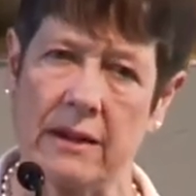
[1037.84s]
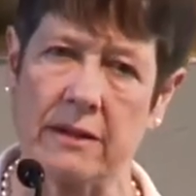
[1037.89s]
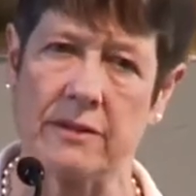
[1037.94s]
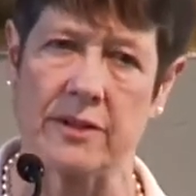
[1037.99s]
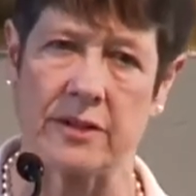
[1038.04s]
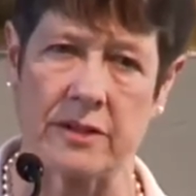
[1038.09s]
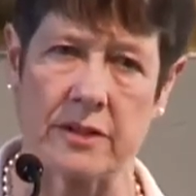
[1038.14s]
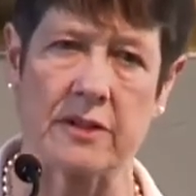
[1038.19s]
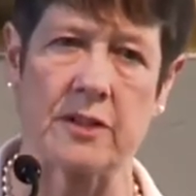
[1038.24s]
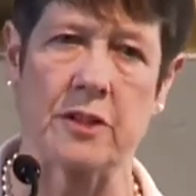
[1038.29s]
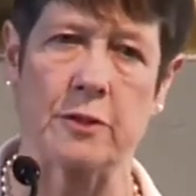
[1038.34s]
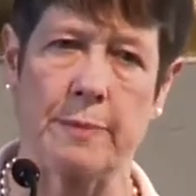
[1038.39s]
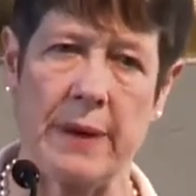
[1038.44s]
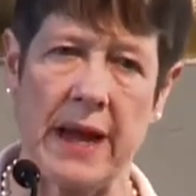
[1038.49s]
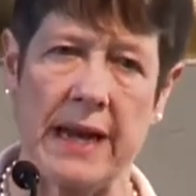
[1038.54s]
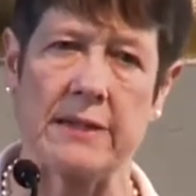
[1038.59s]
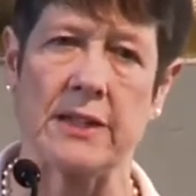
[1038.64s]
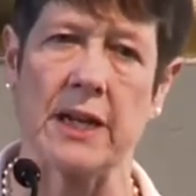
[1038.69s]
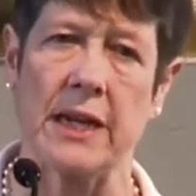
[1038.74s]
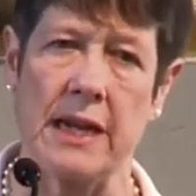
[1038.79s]
is
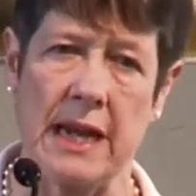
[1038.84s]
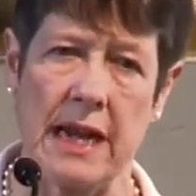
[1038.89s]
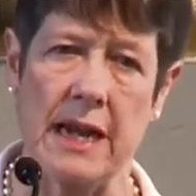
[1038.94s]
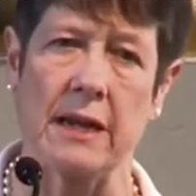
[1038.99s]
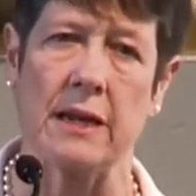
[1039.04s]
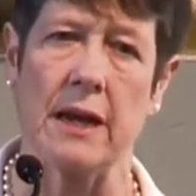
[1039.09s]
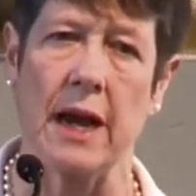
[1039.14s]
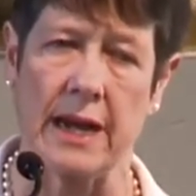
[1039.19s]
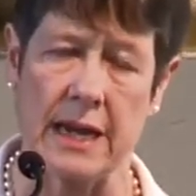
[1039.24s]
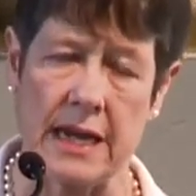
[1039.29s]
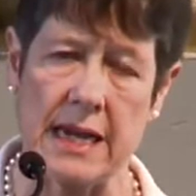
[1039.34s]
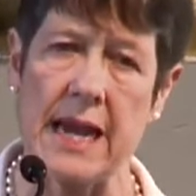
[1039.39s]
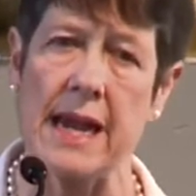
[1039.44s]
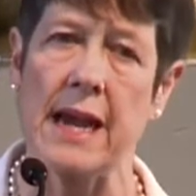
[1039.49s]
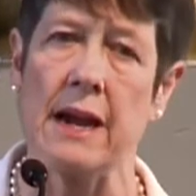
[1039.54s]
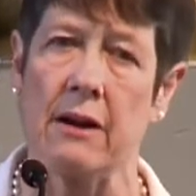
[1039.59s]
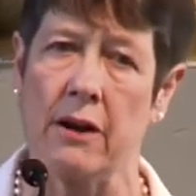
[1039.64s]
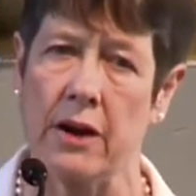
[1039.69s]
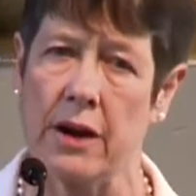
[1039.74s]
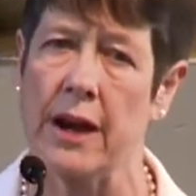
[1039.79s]
spent a
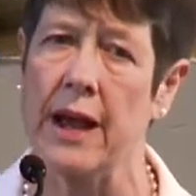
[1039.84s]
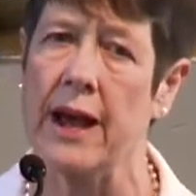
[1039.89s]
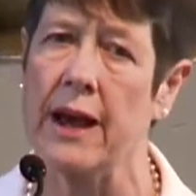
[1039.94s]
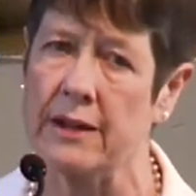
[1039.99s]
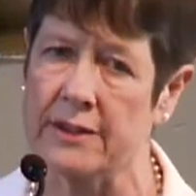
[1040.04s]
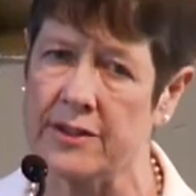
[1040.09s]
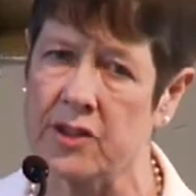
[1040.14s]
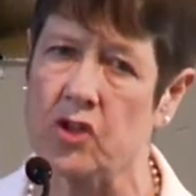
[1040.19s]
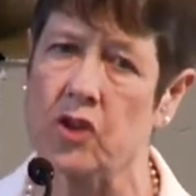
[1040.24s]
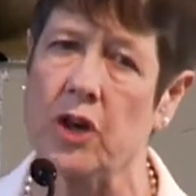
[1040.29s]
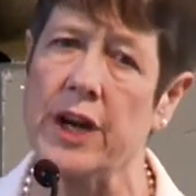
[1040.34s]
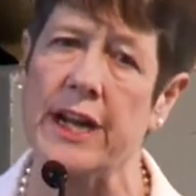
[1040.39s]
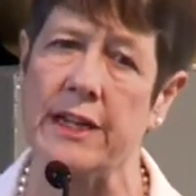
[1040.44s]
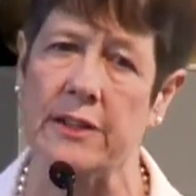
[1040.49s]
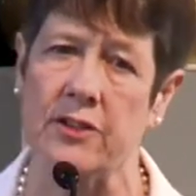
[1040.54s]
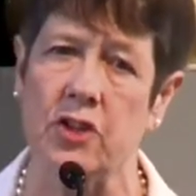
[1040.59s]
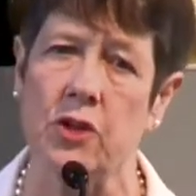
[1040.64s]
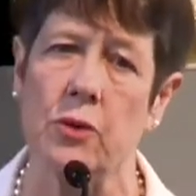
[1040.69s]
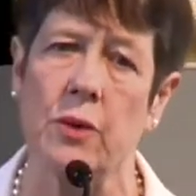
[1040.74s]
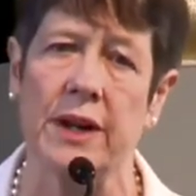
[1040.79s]
year in our
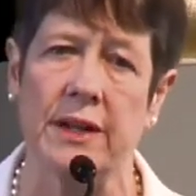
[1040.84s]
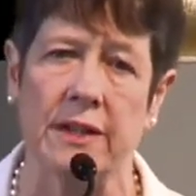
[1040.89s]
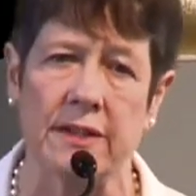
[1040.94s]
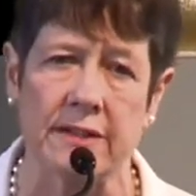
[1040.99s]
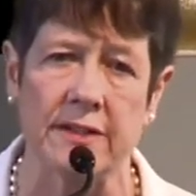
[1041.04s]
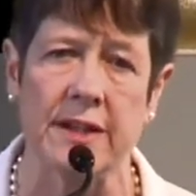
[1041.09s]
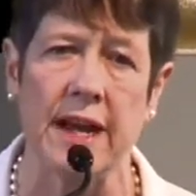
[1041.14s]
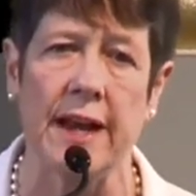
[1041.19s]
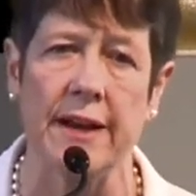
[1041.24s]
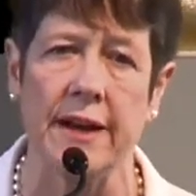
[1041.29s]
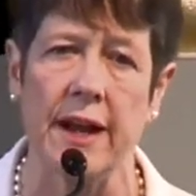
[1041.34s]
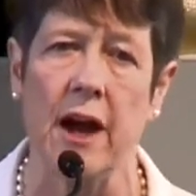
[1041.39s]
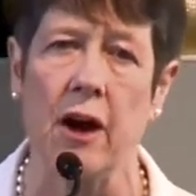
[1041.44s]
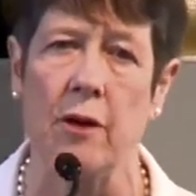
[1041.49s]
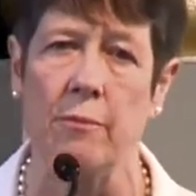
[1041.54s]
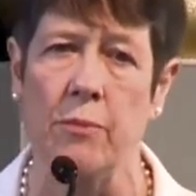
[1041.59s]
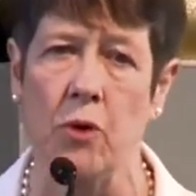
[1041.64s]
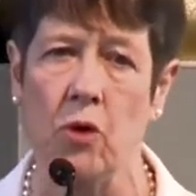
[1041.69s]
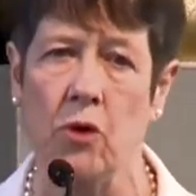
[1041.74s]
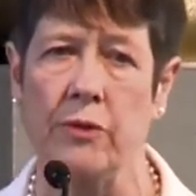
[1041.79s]
streets, you understand how
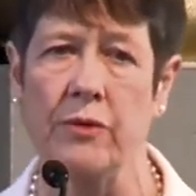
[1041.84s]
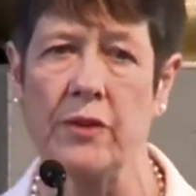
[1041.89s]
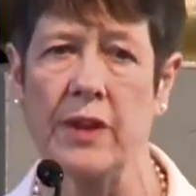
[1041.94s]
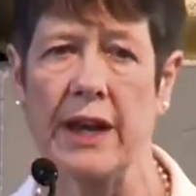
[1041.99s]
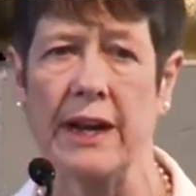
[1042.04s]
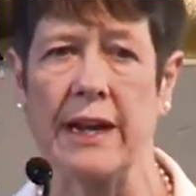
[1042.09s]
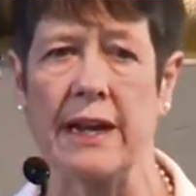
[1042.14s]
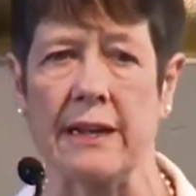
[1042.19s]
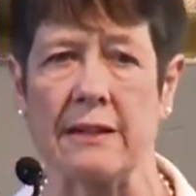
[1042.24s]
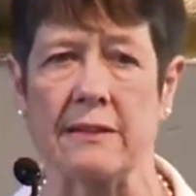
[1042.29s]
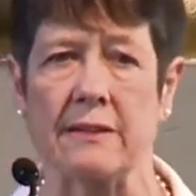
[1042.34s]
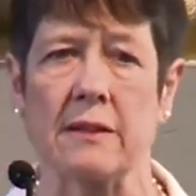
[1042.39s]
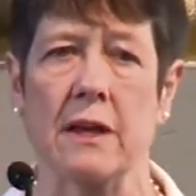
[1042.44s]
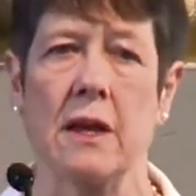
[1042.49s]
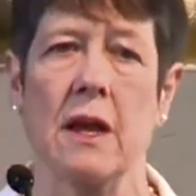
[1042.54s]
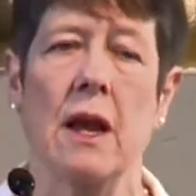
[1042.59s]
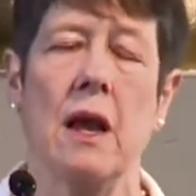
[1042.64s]
important that is,